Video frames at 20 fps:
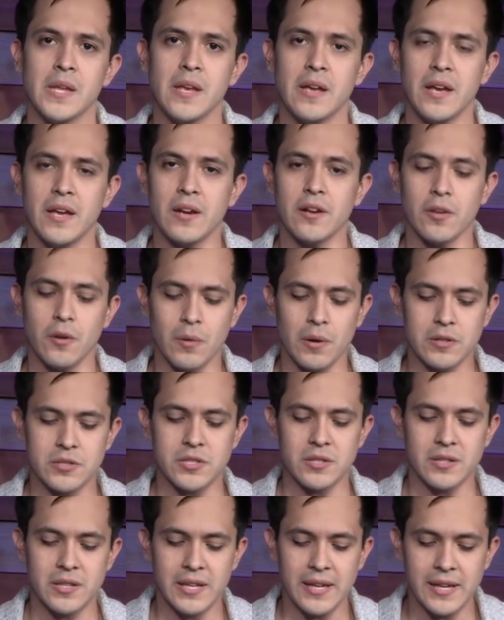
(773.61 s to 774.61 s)
In other words,
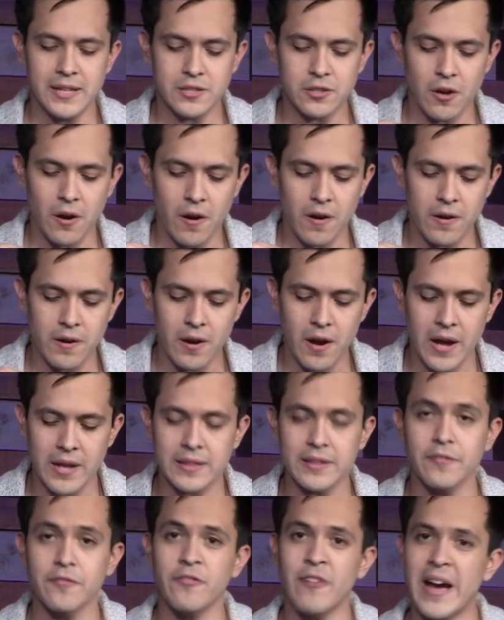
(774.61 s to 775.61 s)
these are not
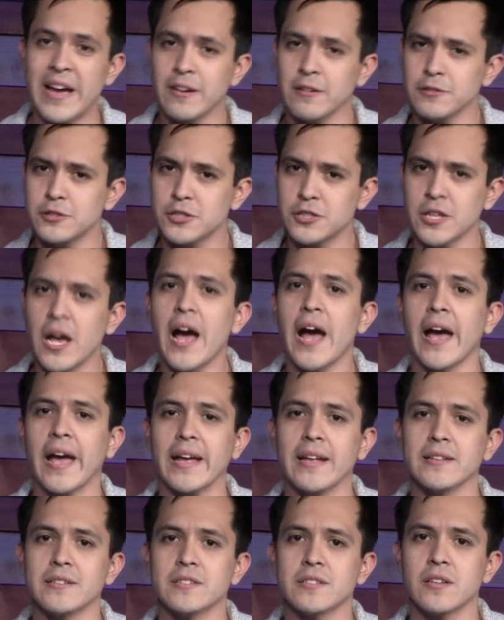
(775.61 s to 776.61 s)
the final
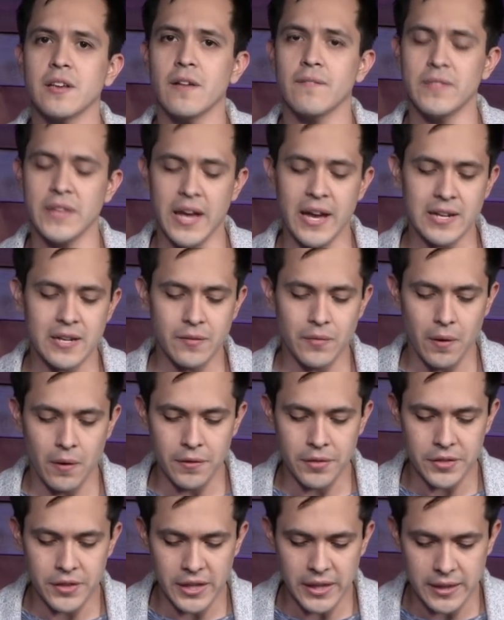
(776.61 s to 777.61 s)
signs of the end of all
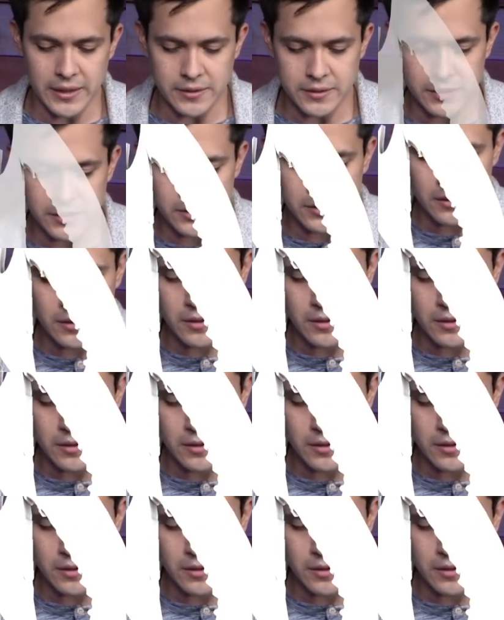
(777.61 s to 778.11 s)
things.